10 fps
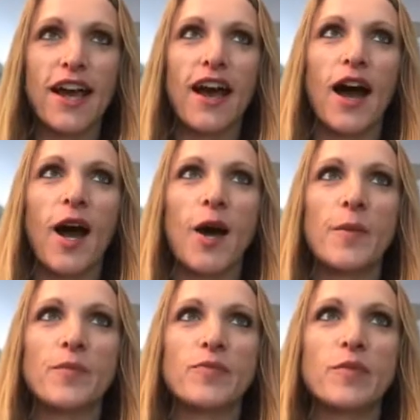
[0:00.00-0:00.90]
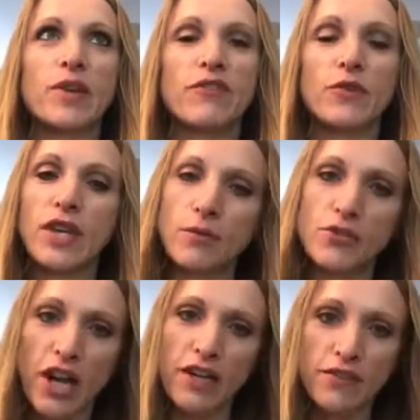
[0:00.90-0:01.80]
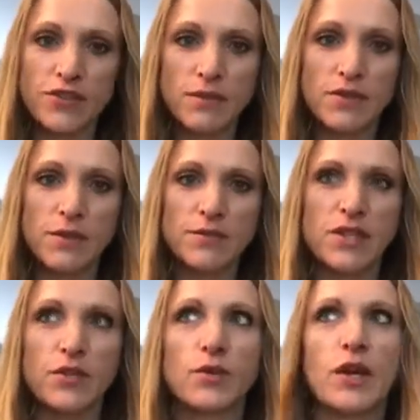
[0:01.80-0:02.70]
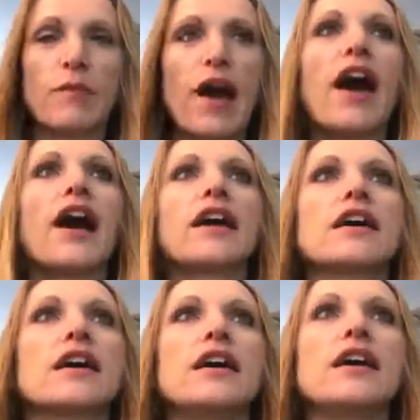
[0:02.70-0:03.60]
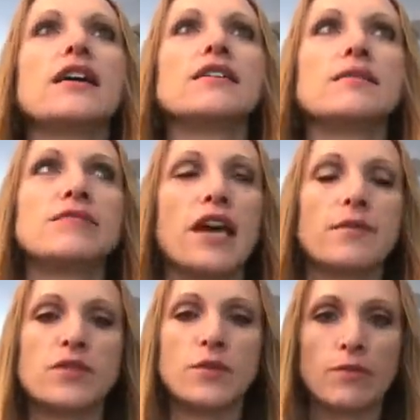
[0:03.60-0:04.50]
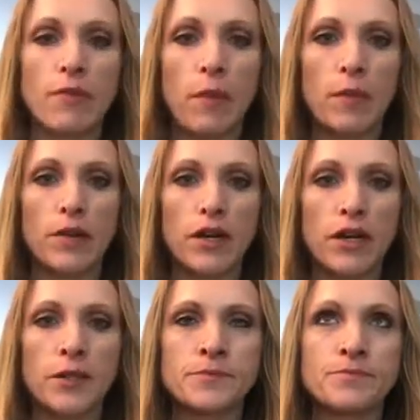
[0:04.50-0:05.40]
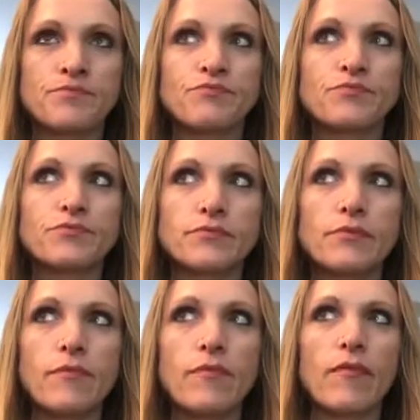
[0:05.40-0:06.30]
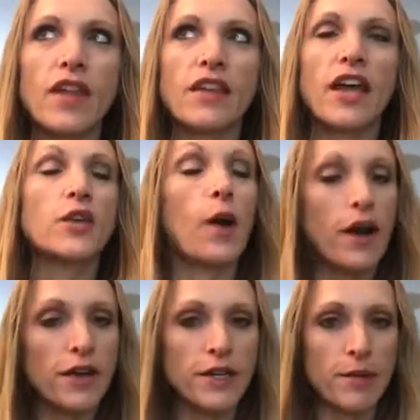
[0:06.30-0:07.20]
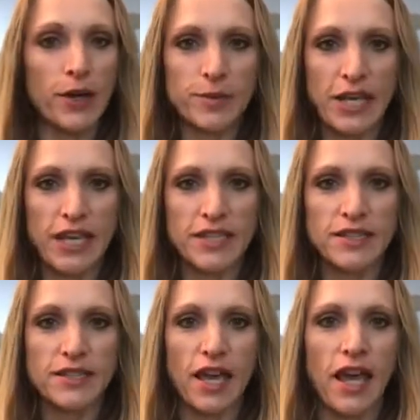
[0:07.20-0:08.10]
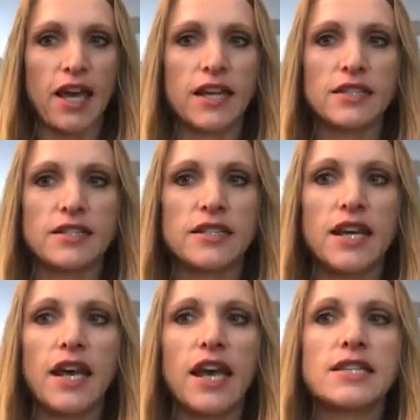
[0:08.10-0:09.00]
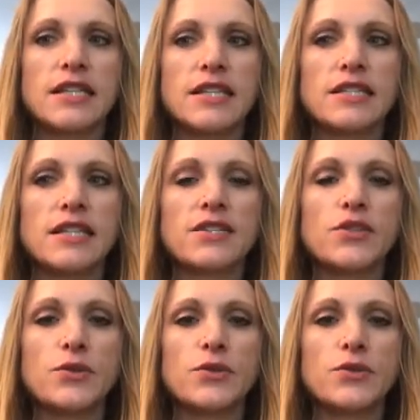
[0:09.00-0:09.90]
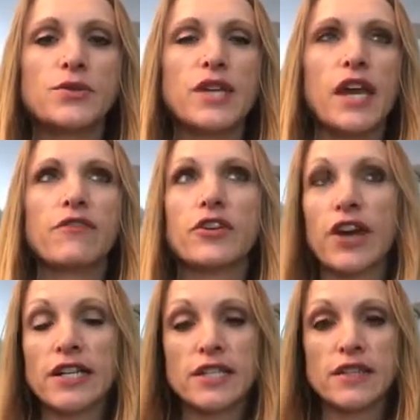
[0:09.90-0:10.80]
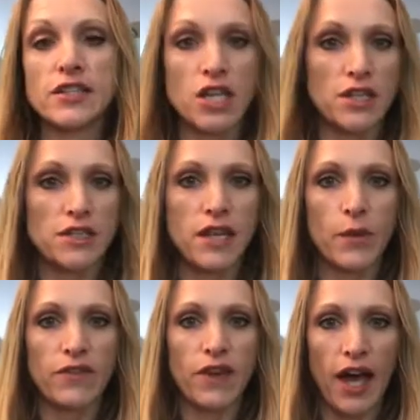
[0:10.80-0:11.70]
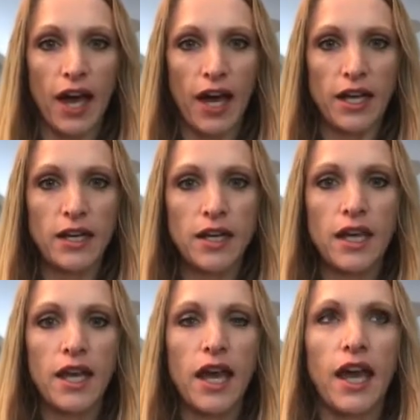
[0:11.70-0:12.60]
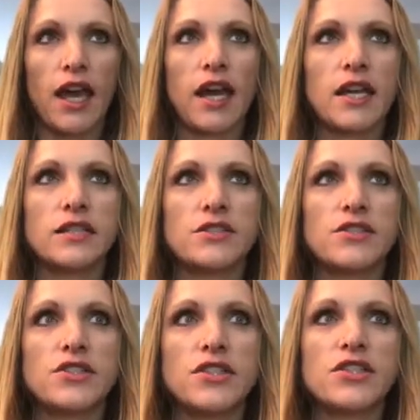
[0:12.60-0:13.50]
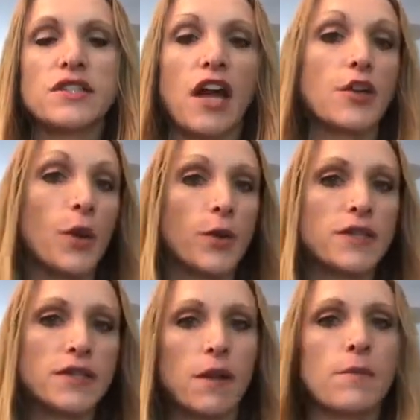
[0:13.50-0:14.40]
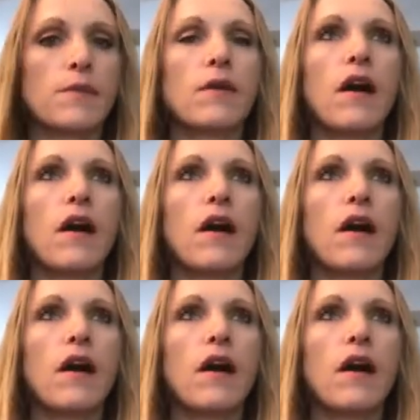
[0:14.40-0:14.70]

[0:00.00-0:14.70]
But if you keep track of your symptoms and you look back, sometimes you remember that you are in a better place. And it's easy to take for granted the changes that we've had and to just not notice them.